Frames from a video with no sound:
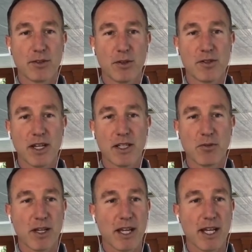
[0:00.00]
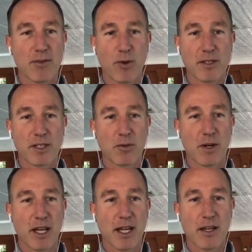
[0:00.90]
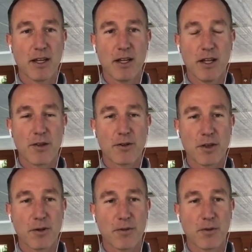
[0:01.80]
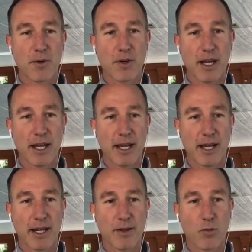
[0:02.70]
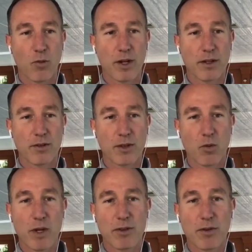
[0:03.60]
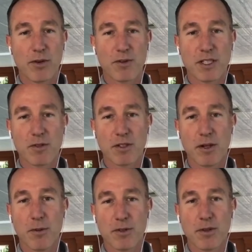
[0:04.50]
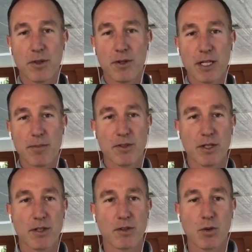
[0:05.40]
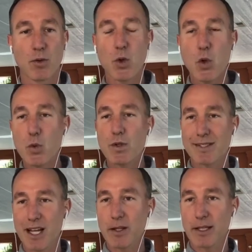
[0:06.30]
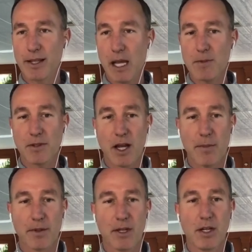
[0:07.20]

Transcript: Tuesday, twenty-eight, Wednesday, twenty-eight, Thursday, thirty-four, and what, the week to Thursday was almost thirty percent. So who was selling GameStop?